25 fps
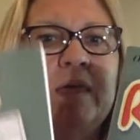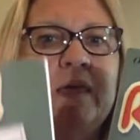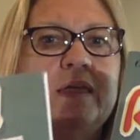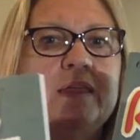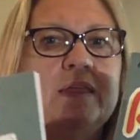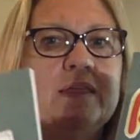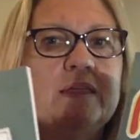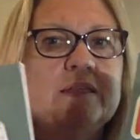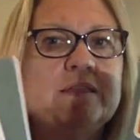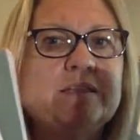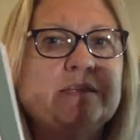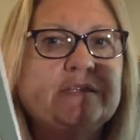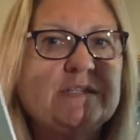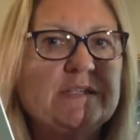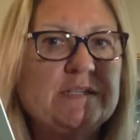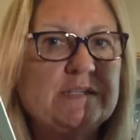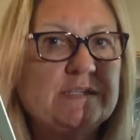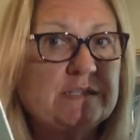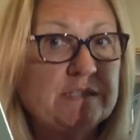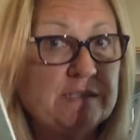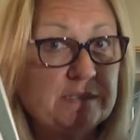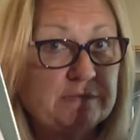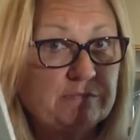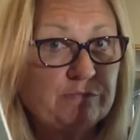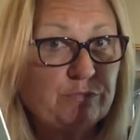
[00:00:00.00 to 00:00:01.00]
that this is
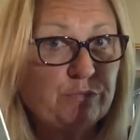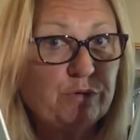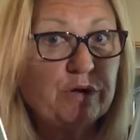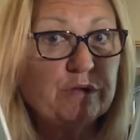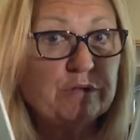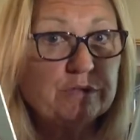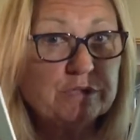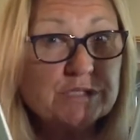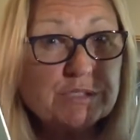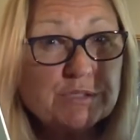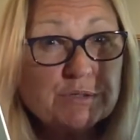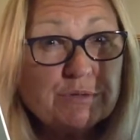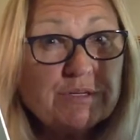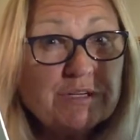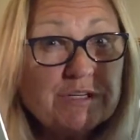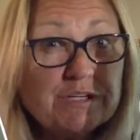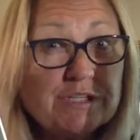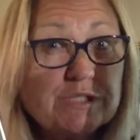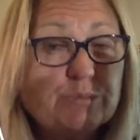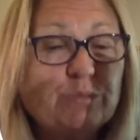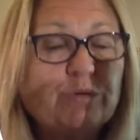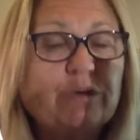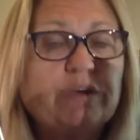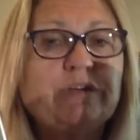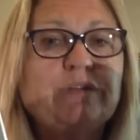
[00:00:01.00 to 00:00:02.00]
where the student
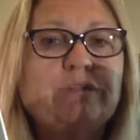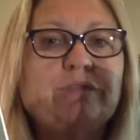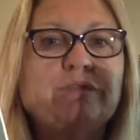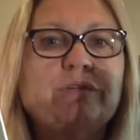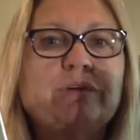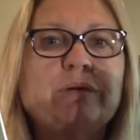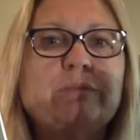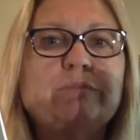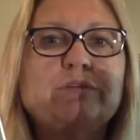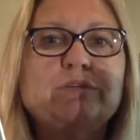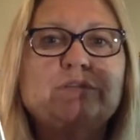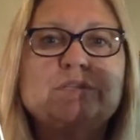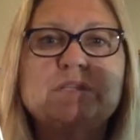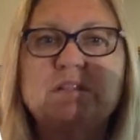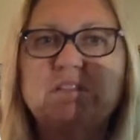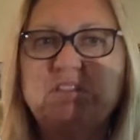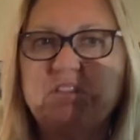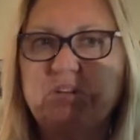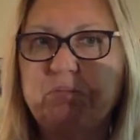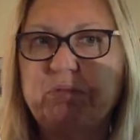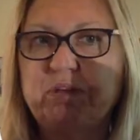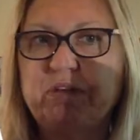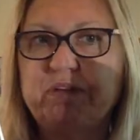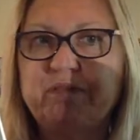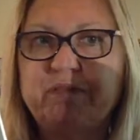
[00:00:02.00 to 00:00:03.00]
is working from. There's a little
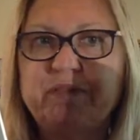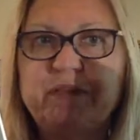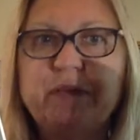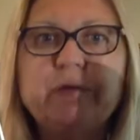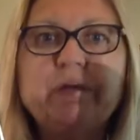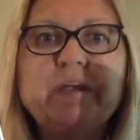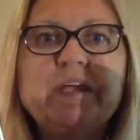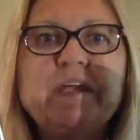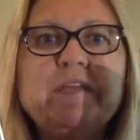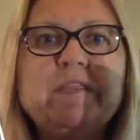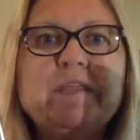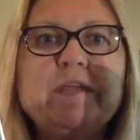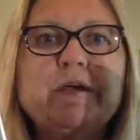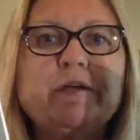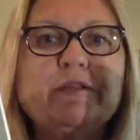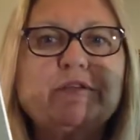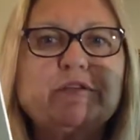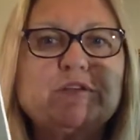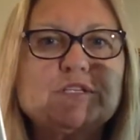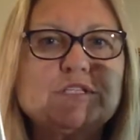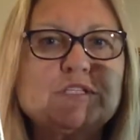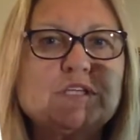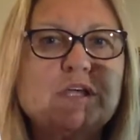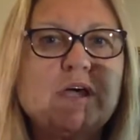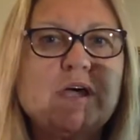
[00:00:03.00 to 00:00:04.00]
bit of theory in there and
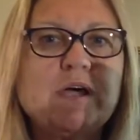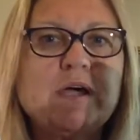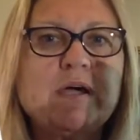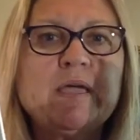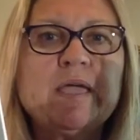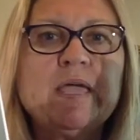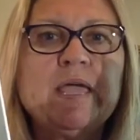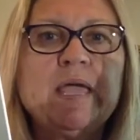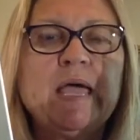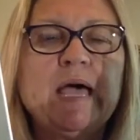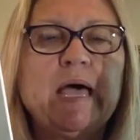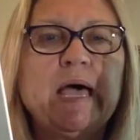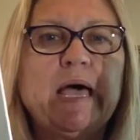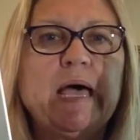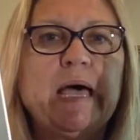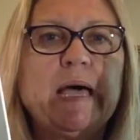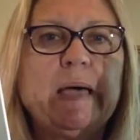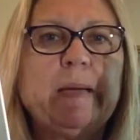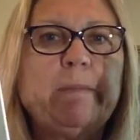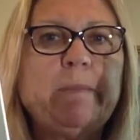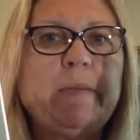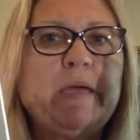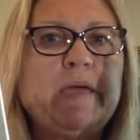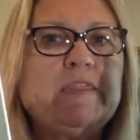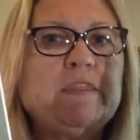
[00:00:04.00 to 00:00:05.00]
there's song,
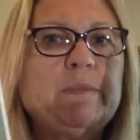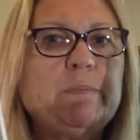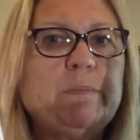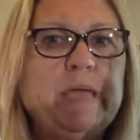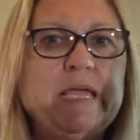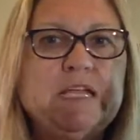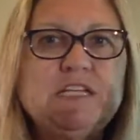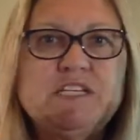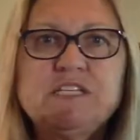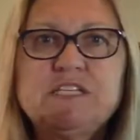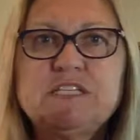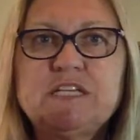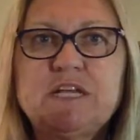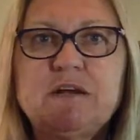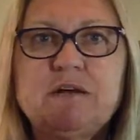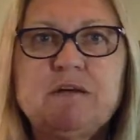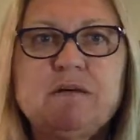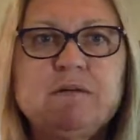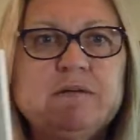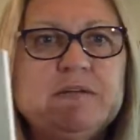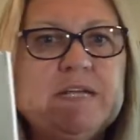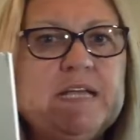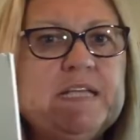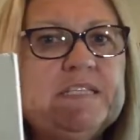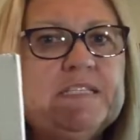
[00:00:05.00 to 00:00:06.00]
and the pages are
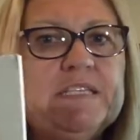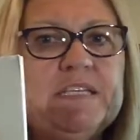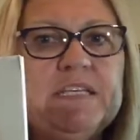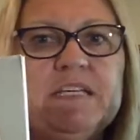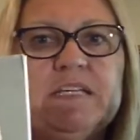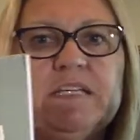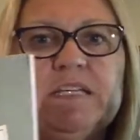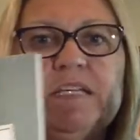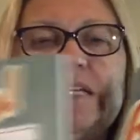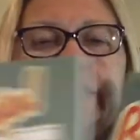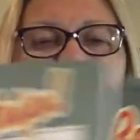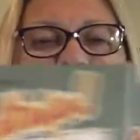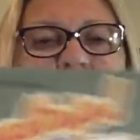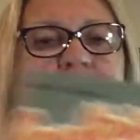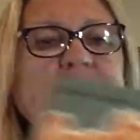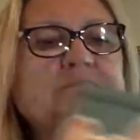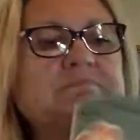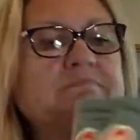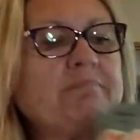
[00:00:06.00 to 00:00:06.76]
nice and clean.